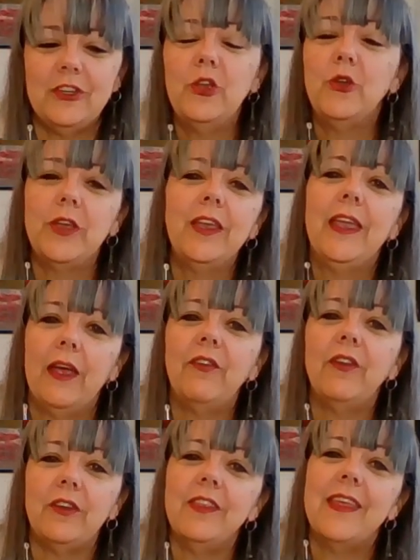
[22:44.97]
You
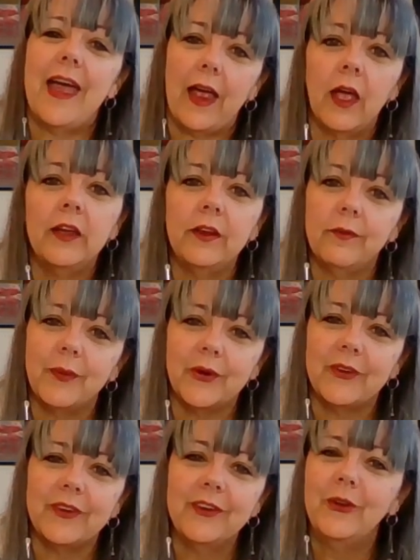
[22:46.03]
give it to that kind of
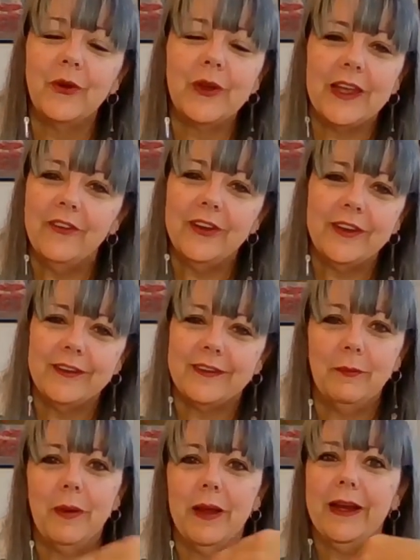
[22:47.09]
person. Don't give it to
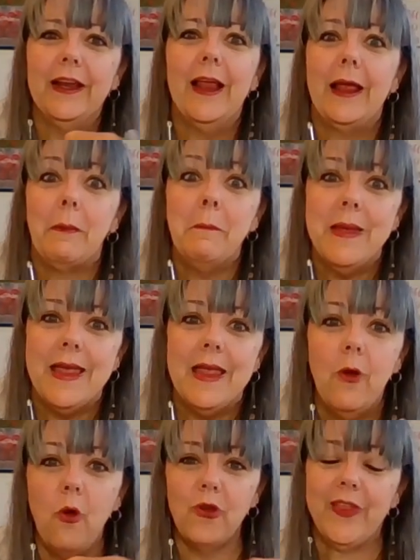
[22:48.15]
somebody like
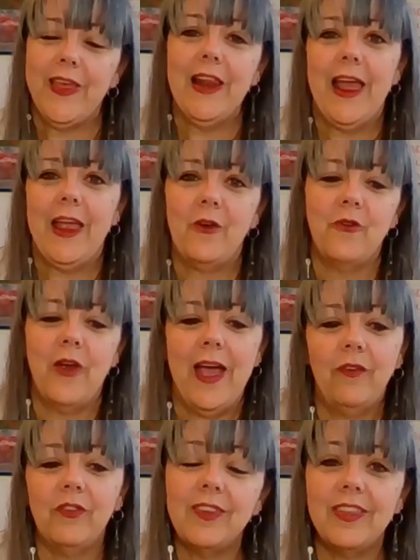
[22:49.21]
me. Oh, they like
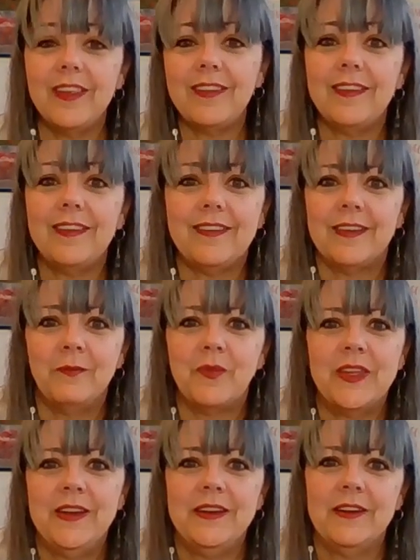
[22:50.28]
crafts. This is
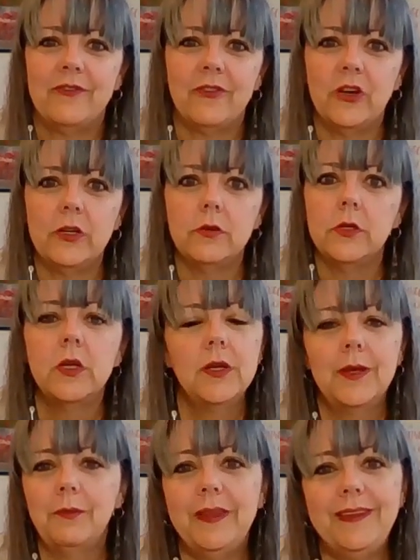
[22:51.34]
something different.
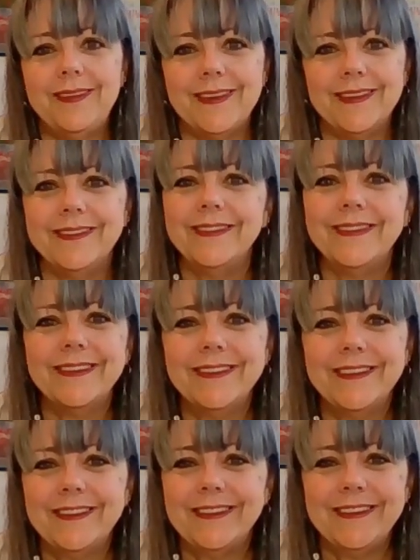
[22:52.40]
Please don't.
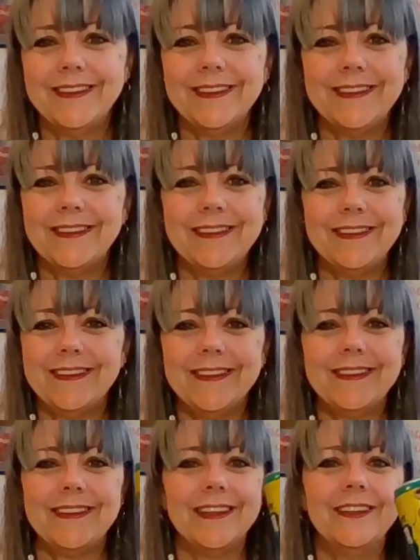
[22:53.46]
Just
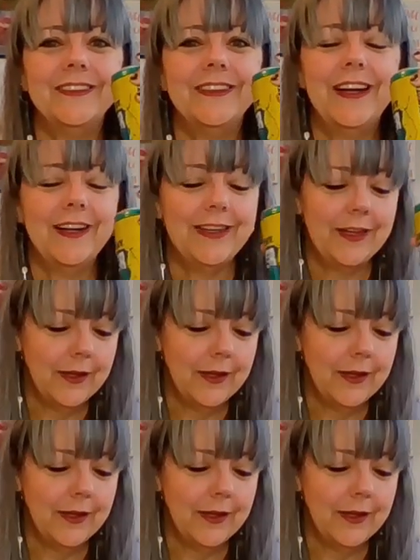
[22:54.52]
don't.